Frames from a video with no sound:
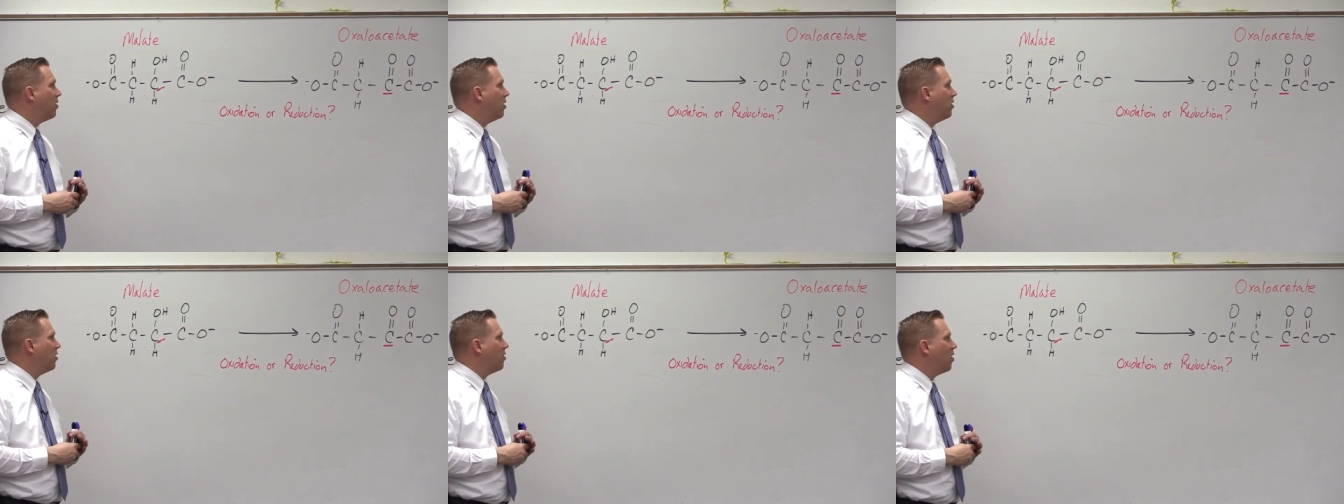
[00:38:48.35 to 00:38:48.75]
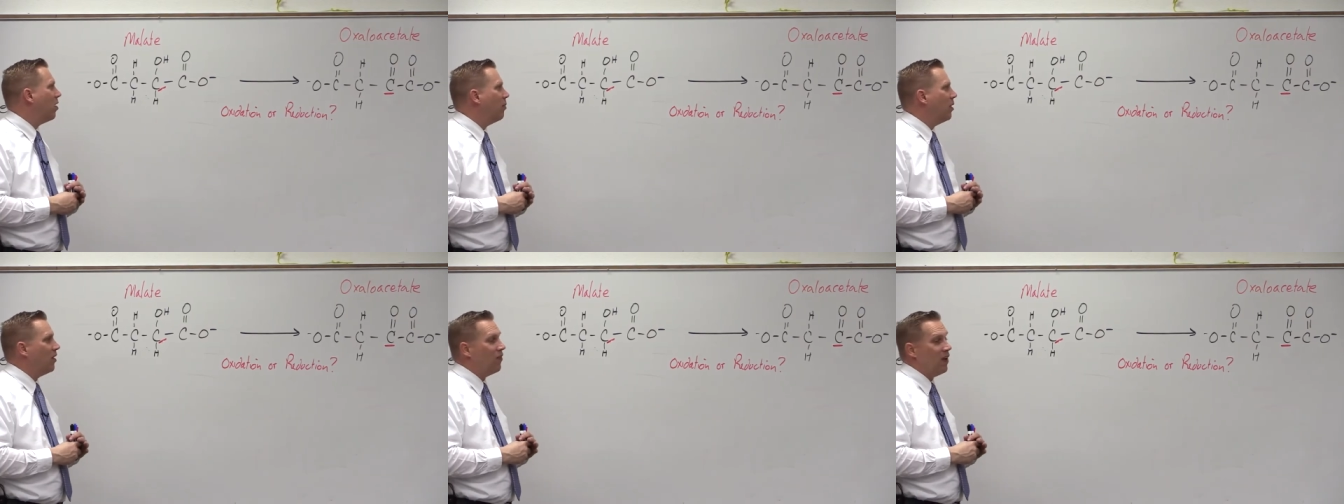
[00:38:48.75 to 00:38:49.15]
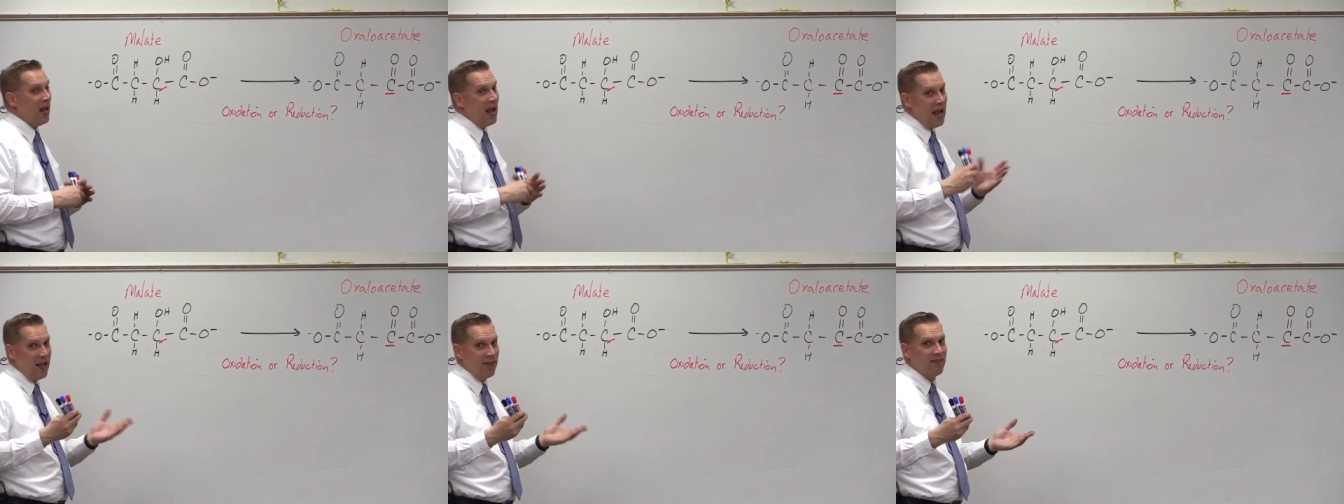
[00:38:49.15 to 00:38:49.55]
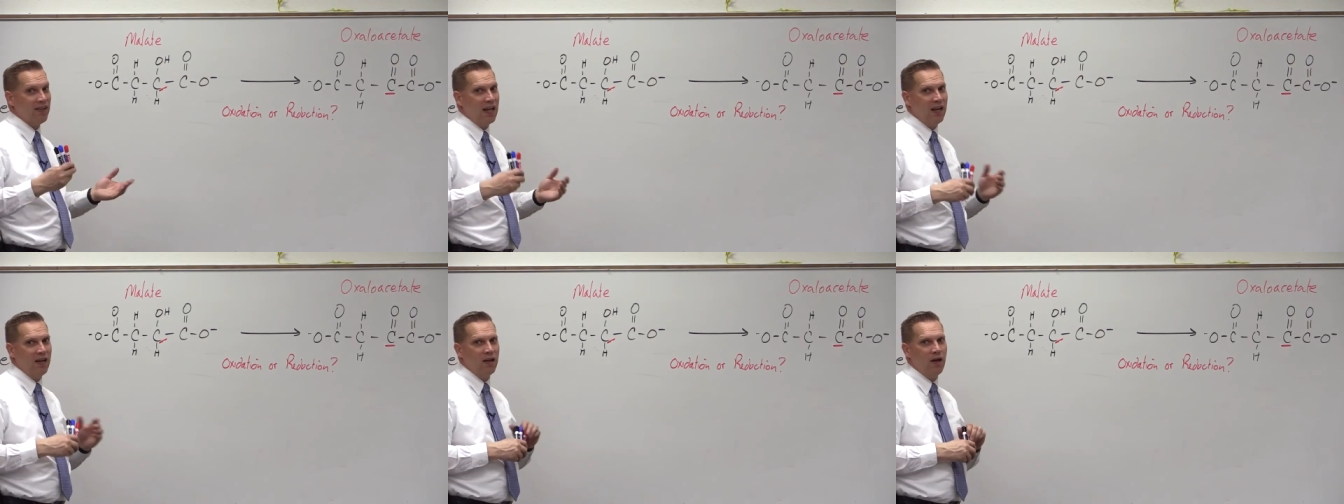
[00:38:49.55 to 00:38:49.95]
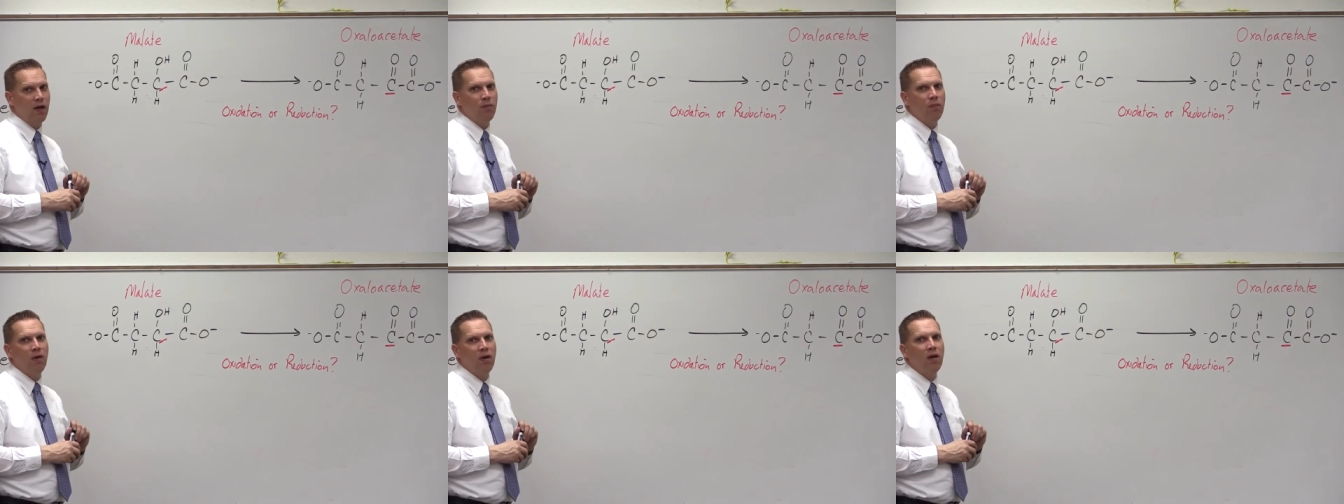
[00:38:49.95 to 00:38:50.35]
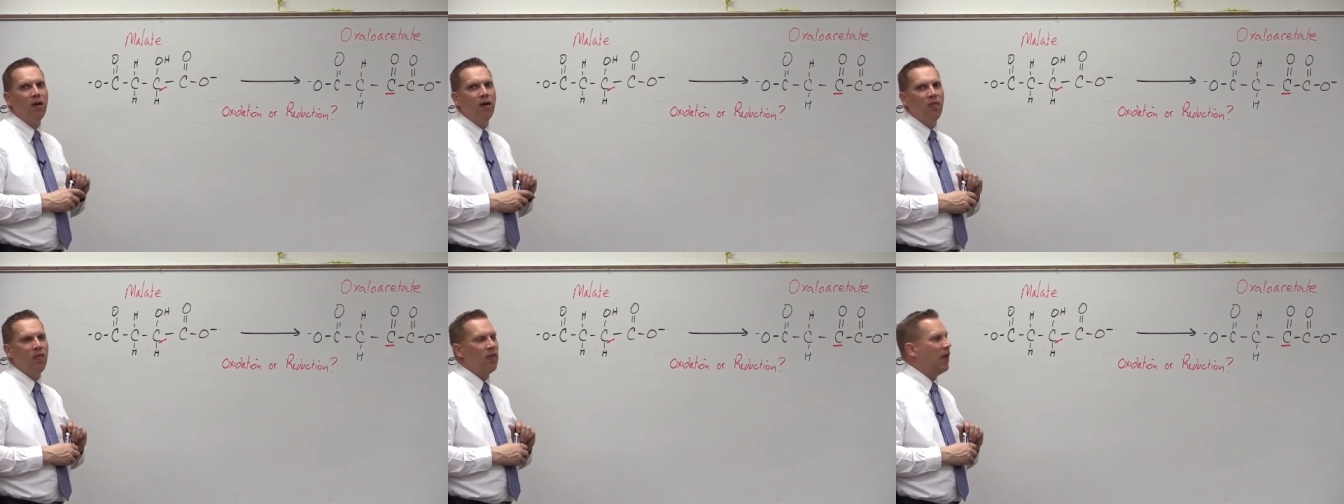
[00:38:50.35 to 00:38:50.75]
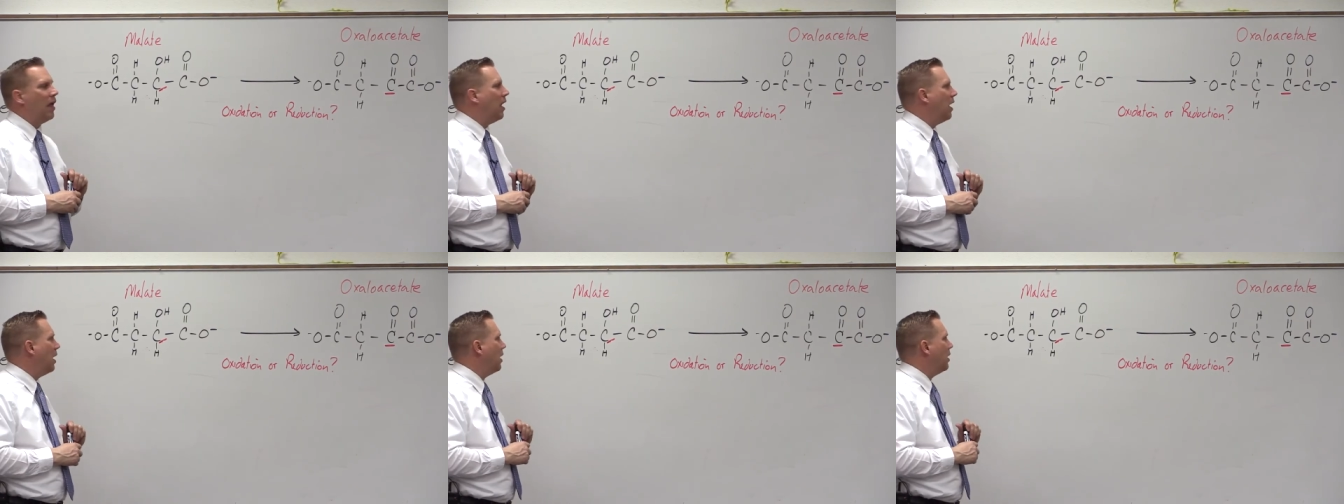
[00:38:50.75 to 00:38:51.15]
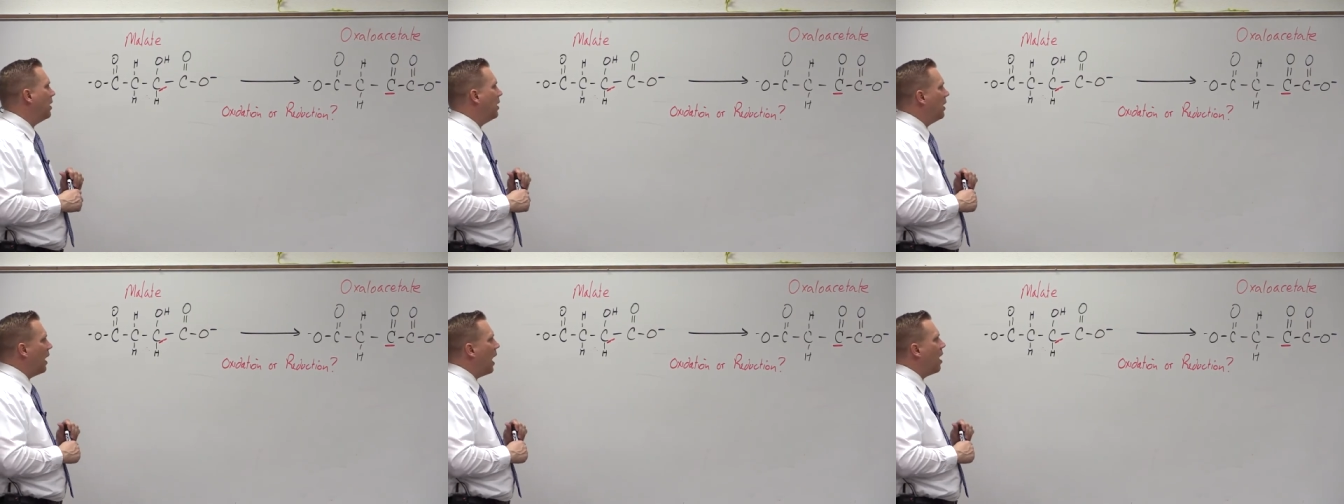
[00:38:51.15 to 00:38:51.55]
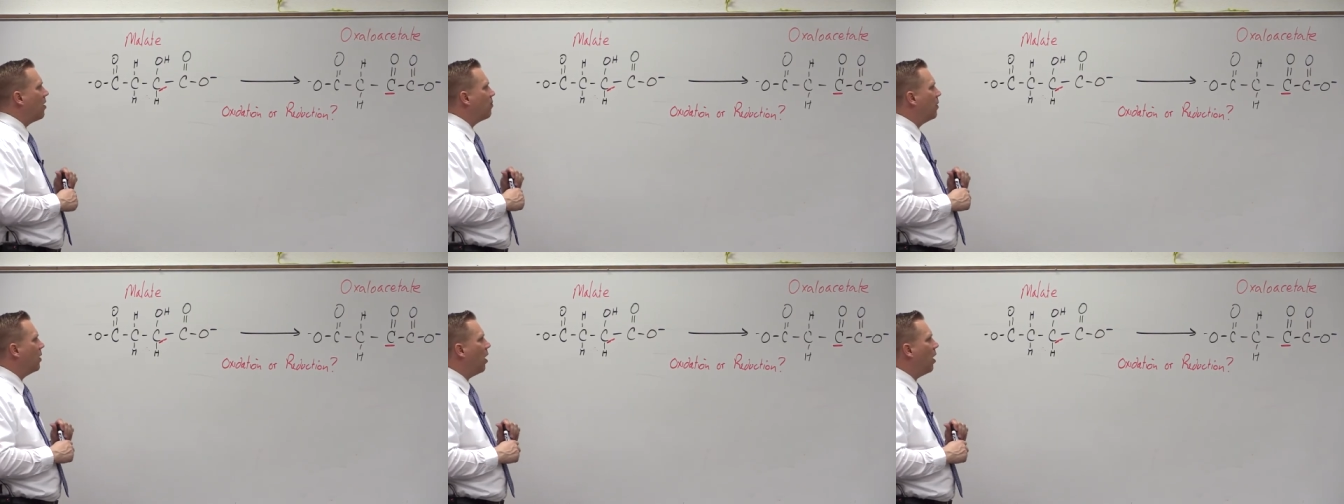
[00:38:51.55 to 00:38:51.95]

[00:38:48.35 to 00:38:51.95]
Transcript: to determine if it has gained them, then it has been